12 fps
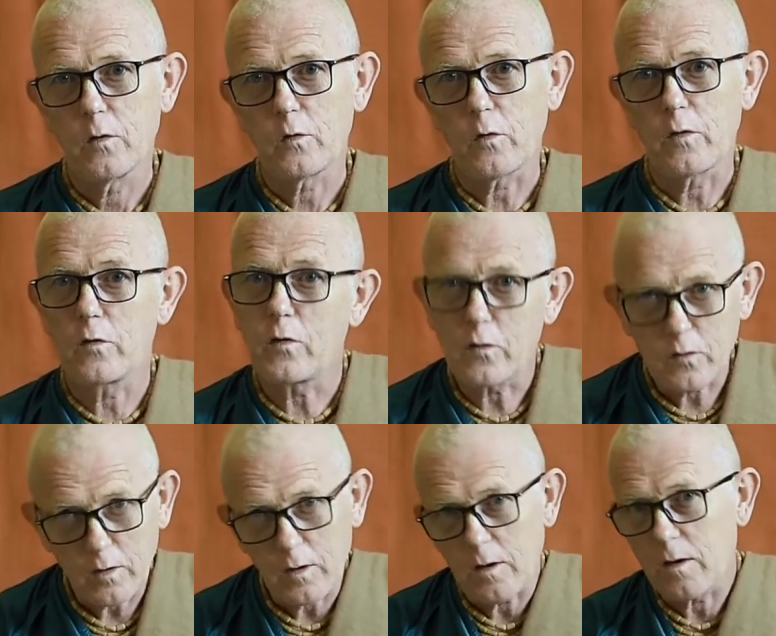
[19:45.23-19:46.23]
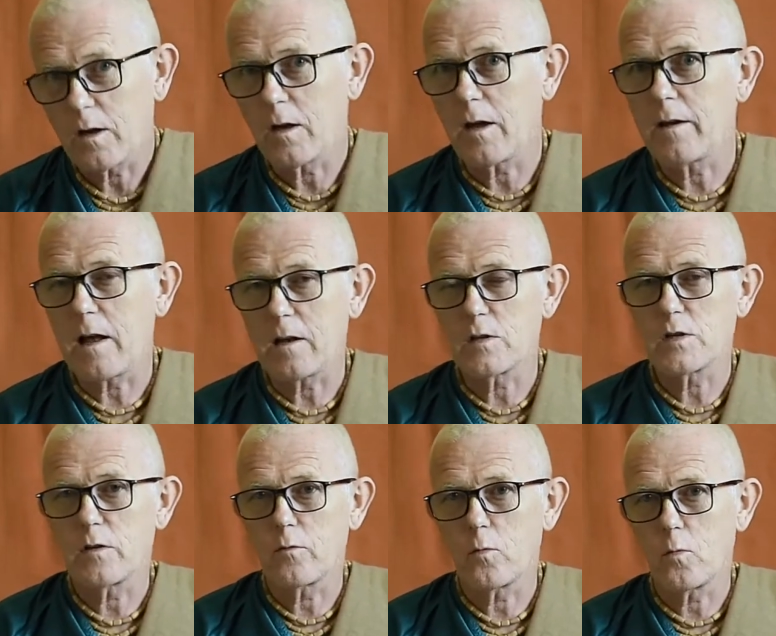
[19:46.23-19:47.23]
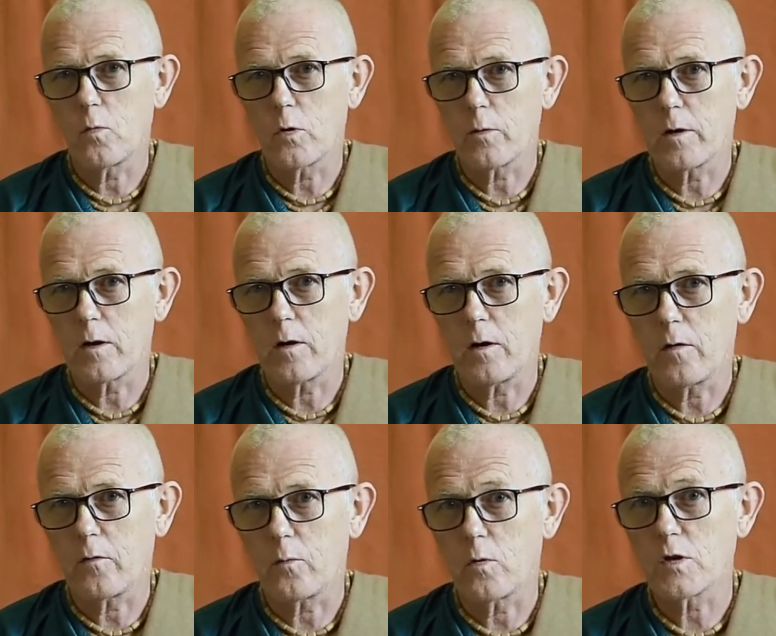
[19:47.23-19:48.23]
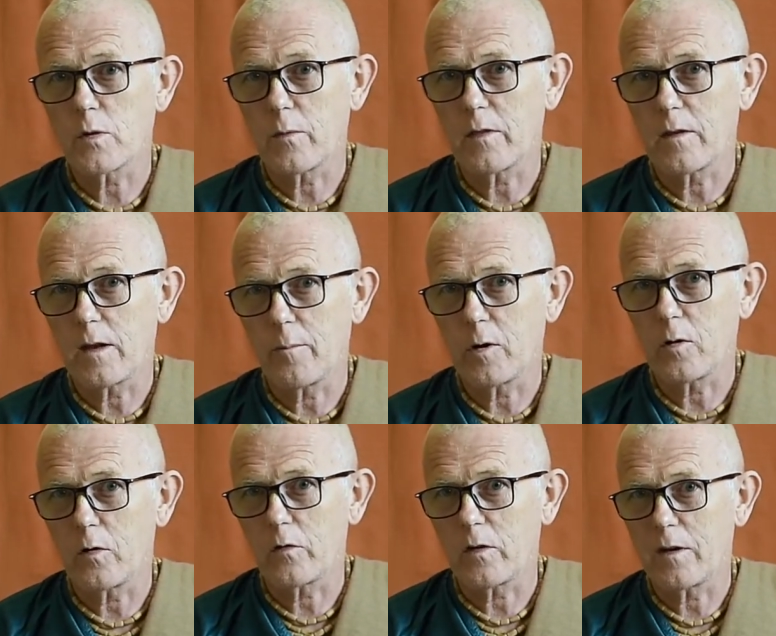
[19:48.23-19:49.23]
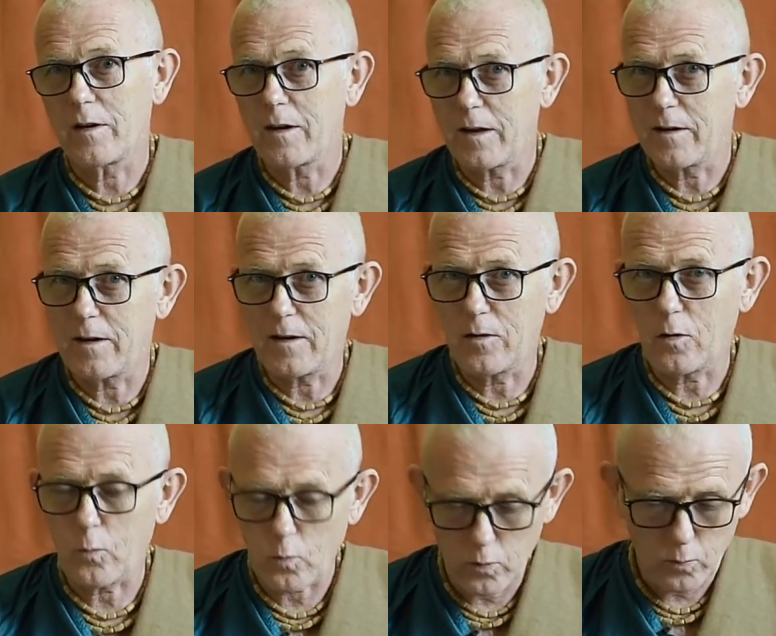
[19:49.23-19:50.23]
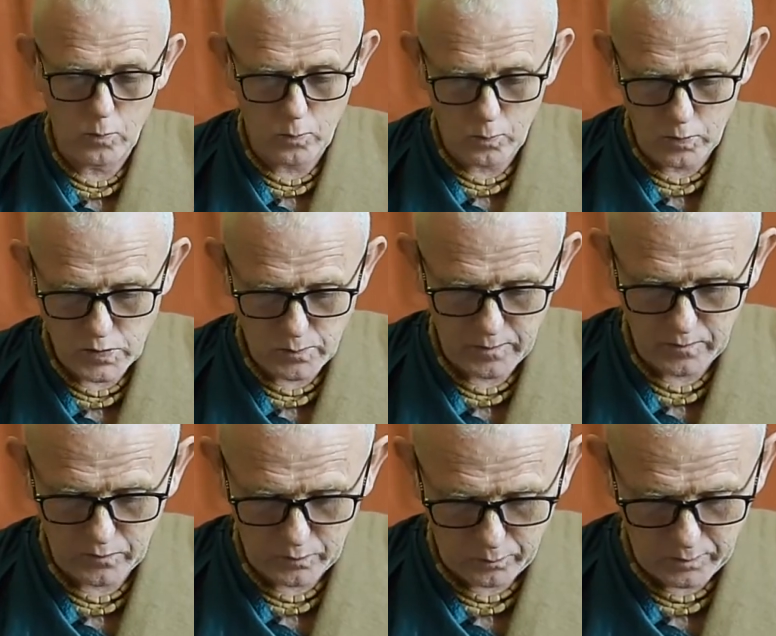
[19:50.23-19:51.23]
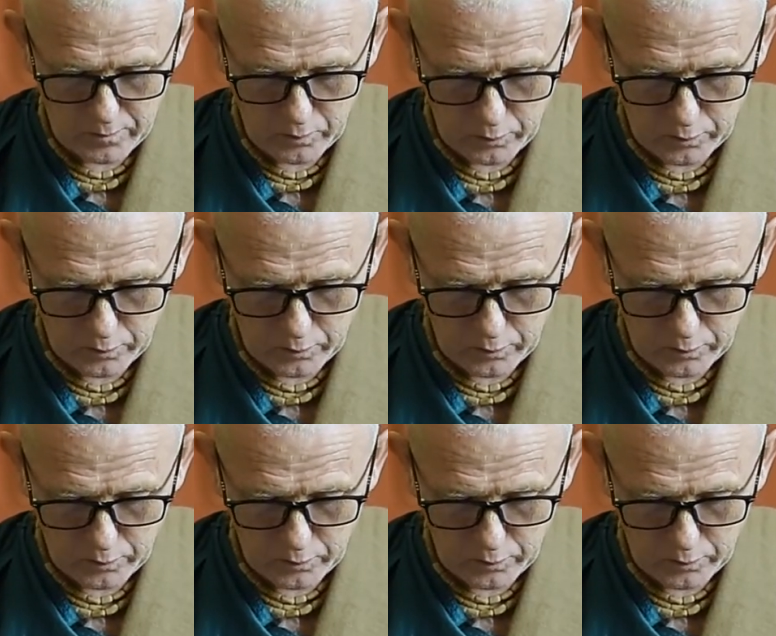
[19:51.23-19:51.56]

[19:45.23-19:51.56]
So this is the analogy of watering, of worshipping the demigods and not worshipping the Supreme